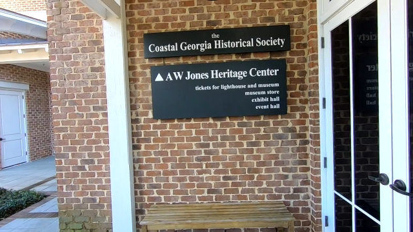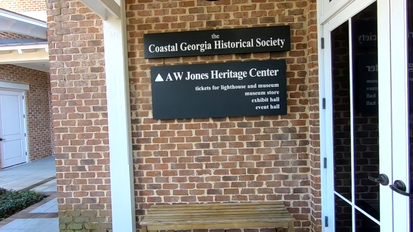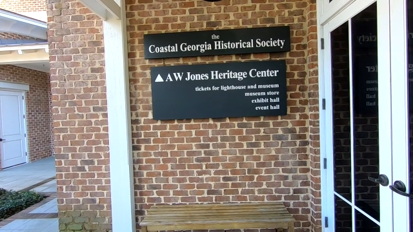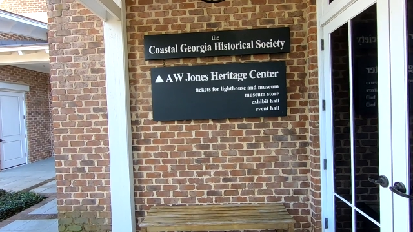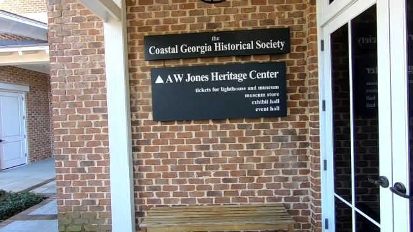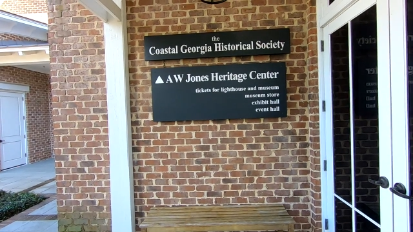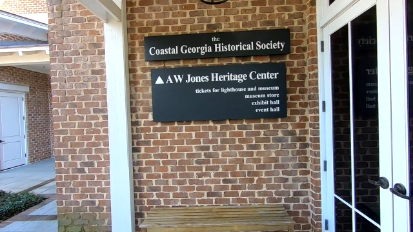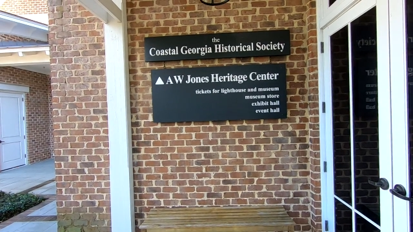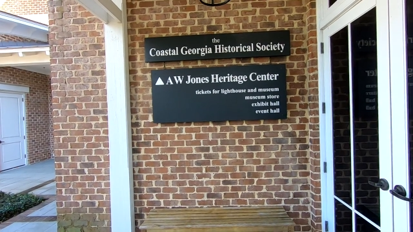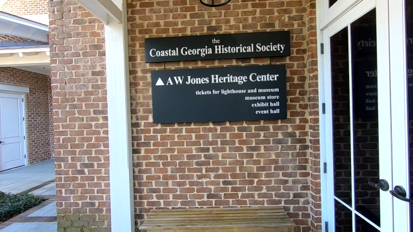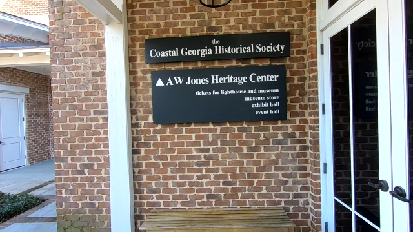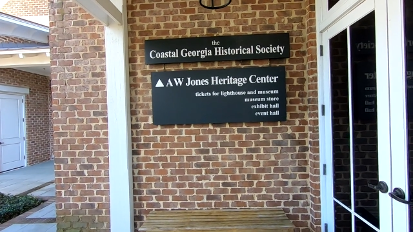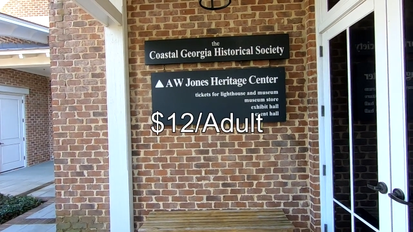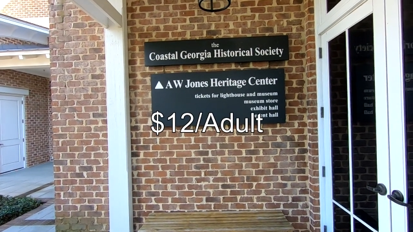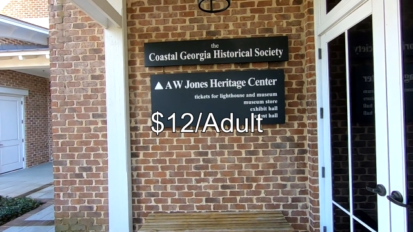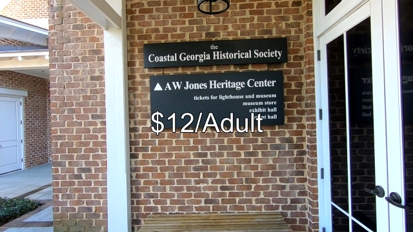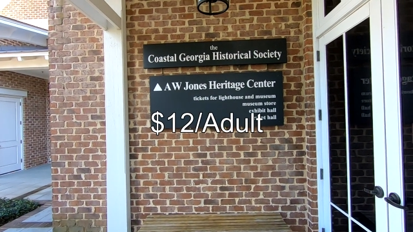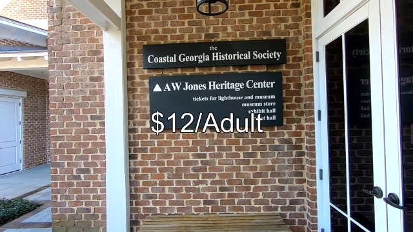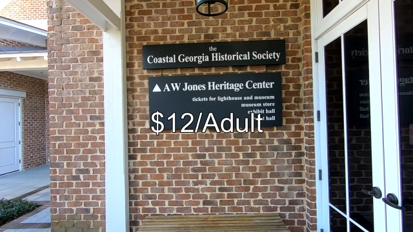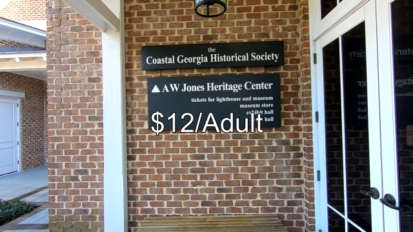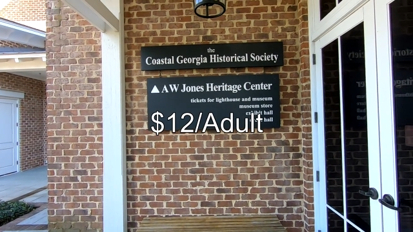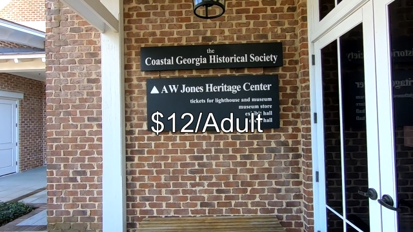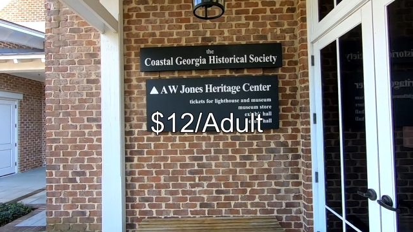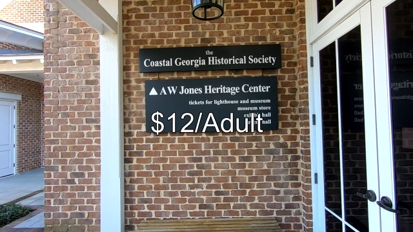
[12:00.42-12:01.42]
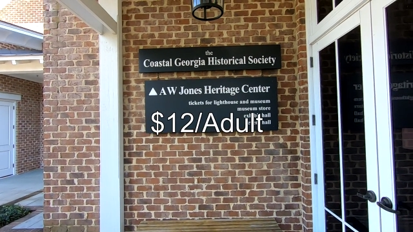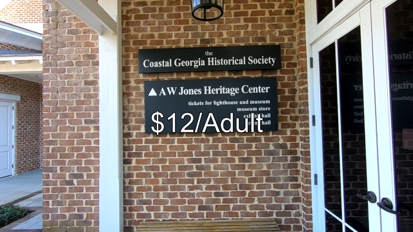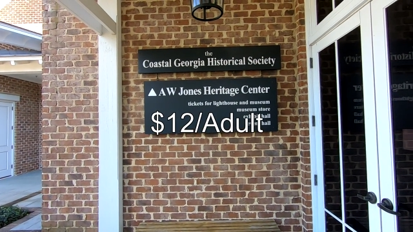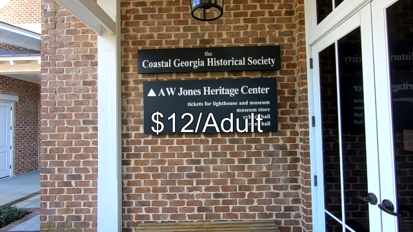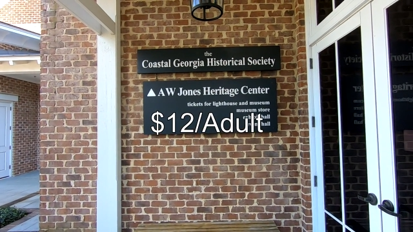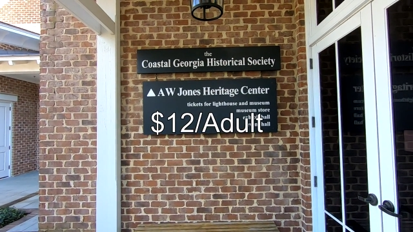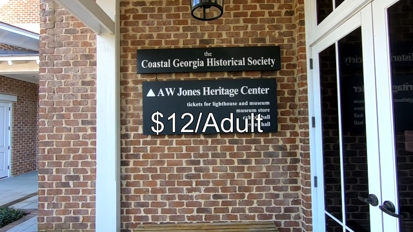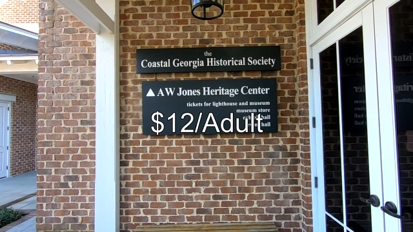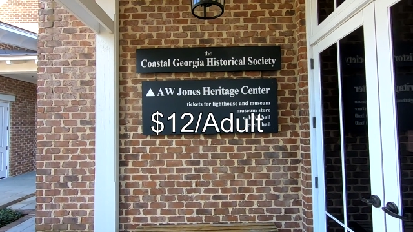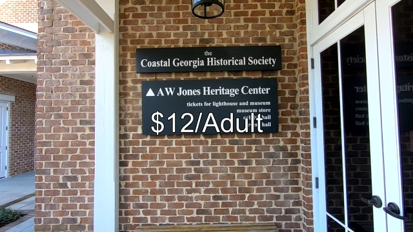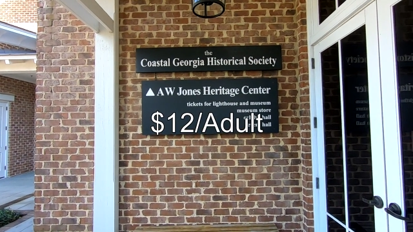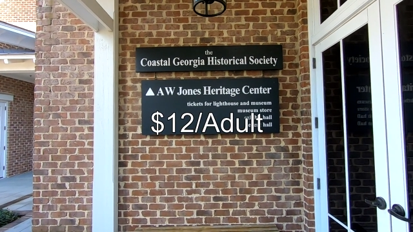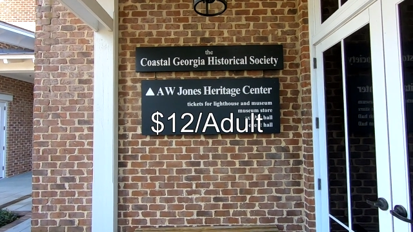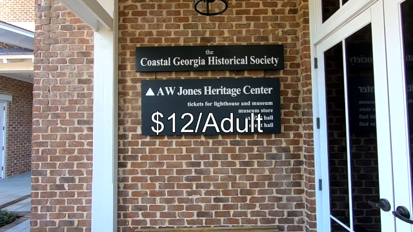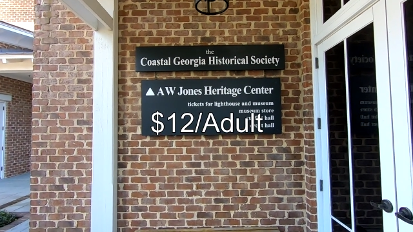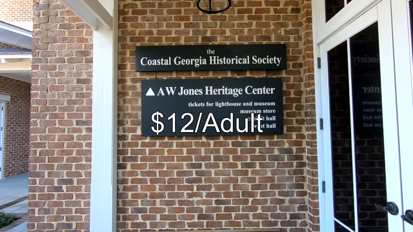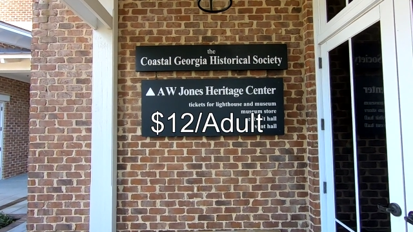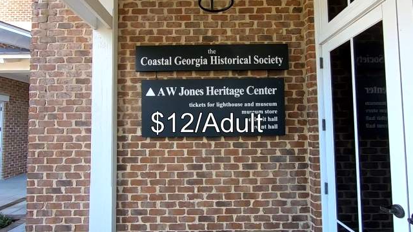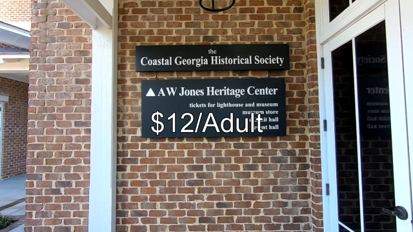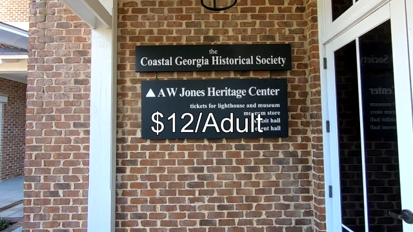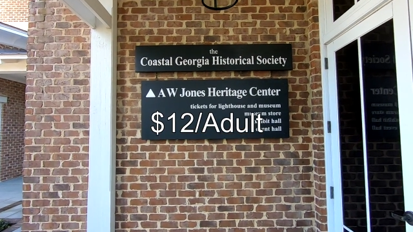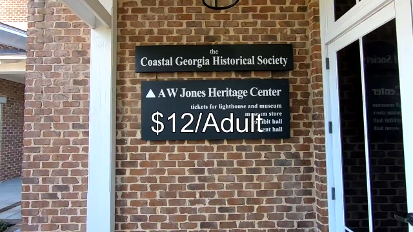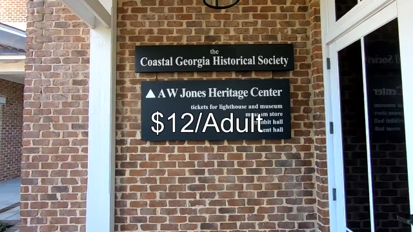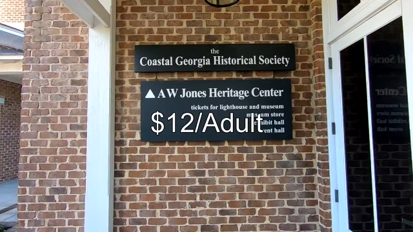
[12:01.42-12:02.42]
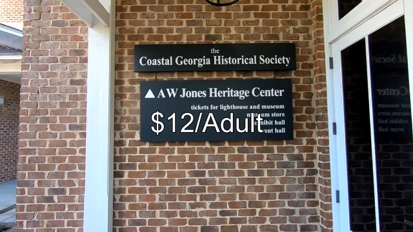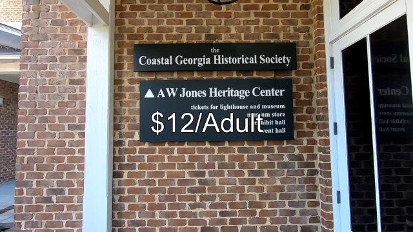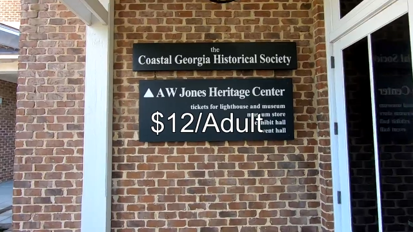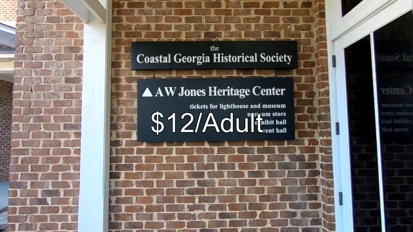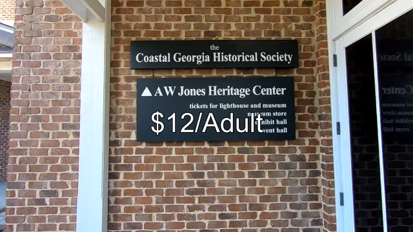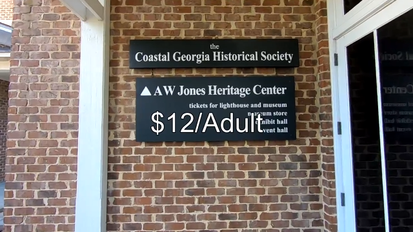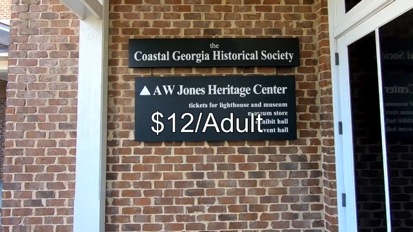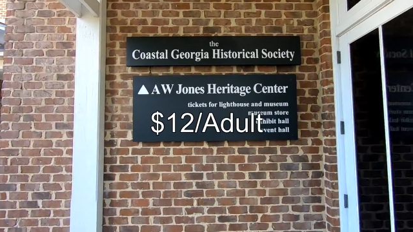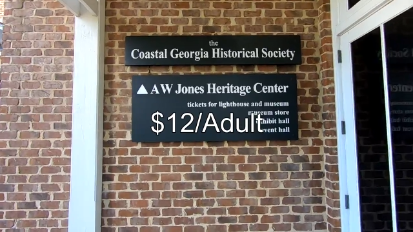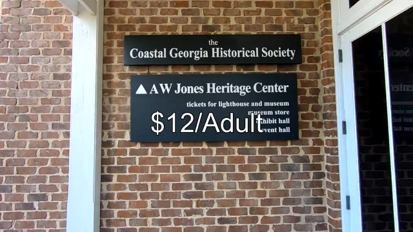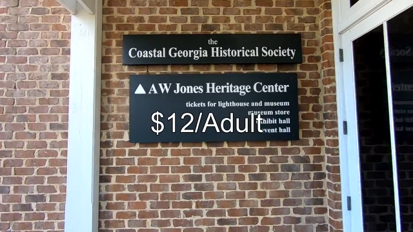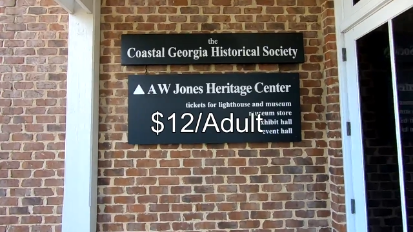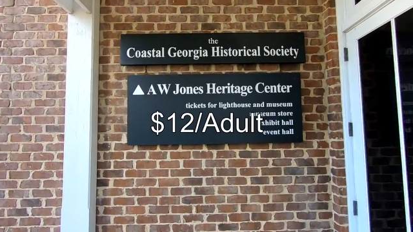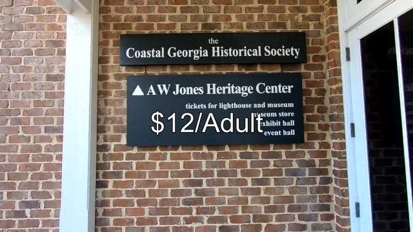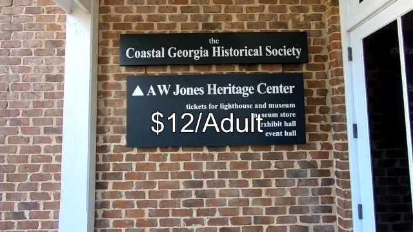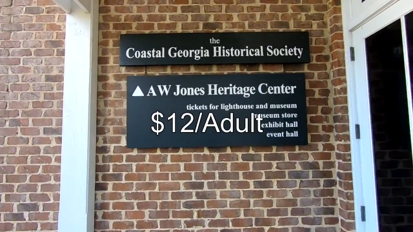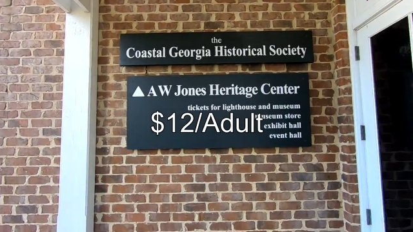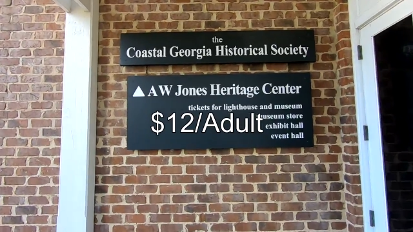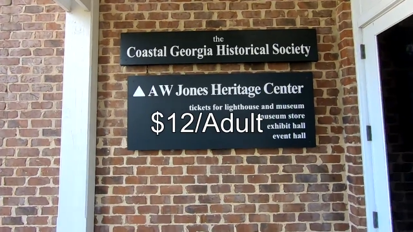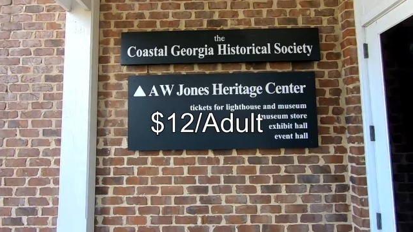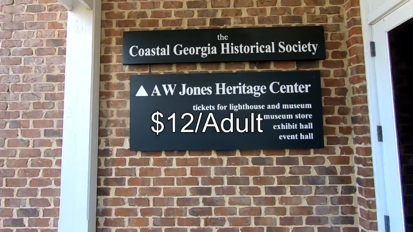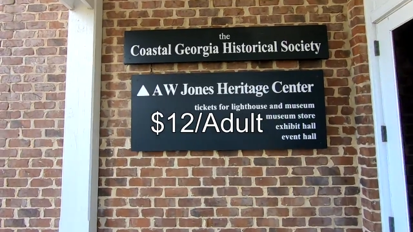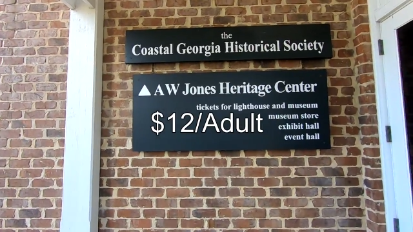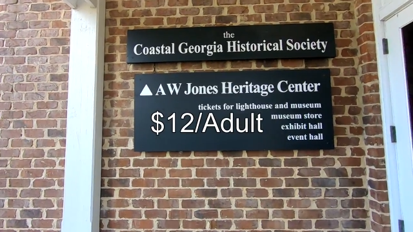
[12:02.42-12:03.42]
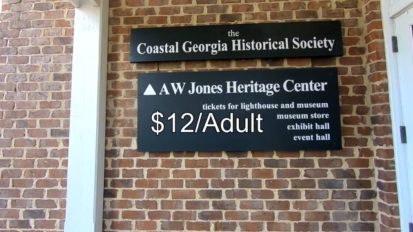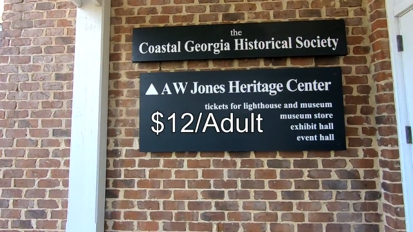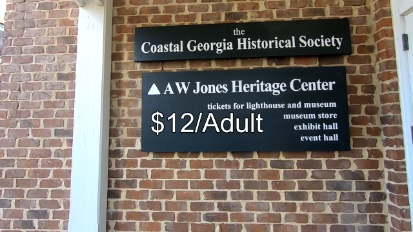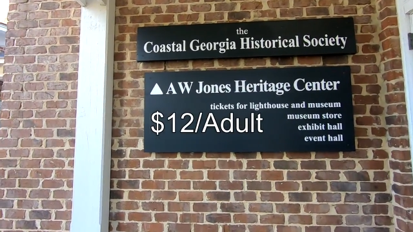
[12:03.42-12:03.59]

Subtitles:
(no speaker visible)